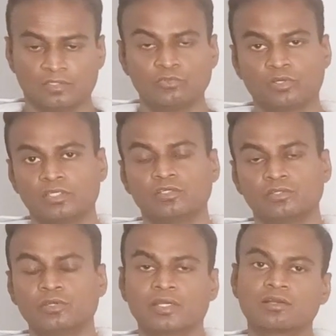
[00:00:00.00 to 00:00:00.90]

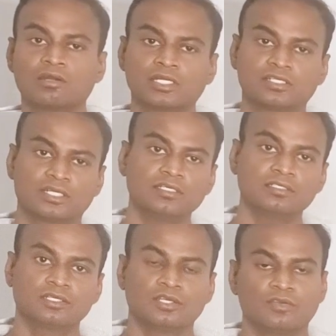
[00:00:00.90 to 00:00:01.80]
you have got a drug
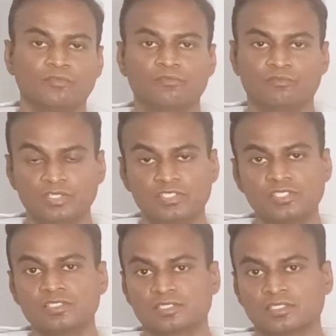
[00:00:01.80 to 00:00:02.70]
which
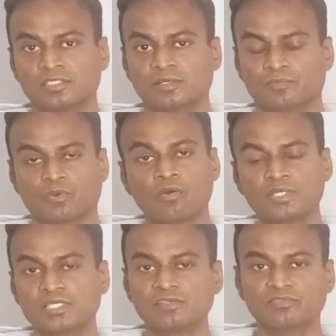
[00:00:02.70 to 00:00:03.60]
is
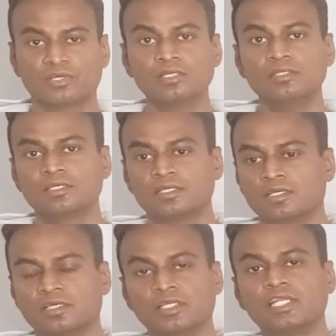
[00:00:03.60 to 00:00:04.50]
promising for
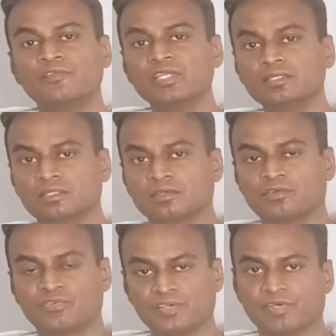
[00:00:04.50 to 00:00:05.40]
relieving
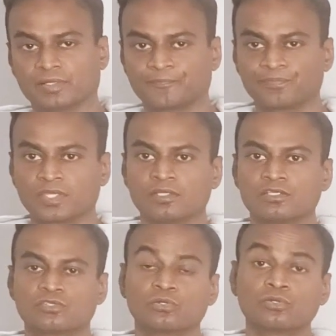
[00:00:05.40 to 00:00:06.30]
fever.
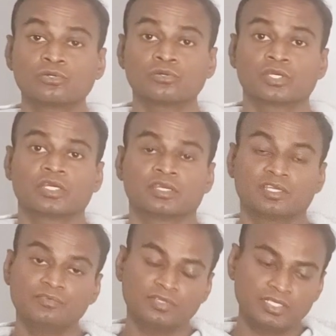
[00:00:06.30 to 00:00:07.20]
So
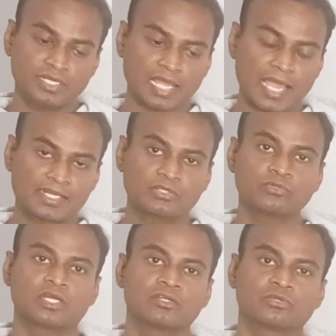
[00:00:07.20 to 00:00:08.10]
if in an
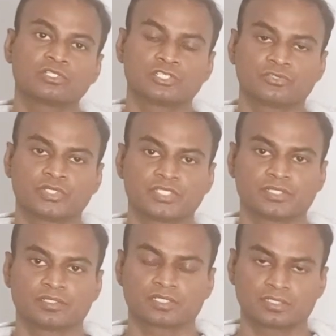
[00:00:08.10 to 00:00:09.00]
active control
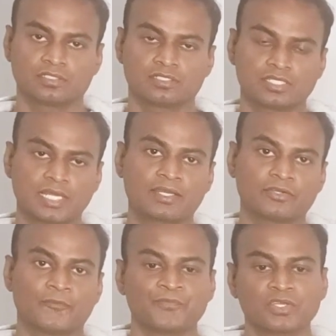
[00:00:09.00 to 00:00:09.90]
situation
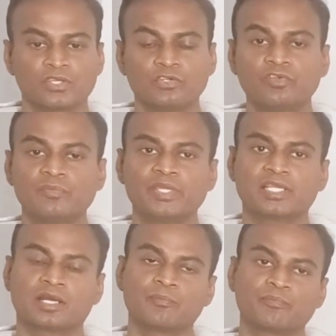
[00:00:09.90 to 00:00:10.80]
scenario, you will be
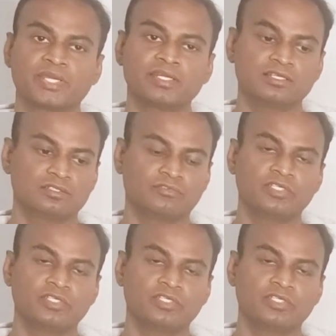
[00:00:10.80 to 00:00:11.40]
comparing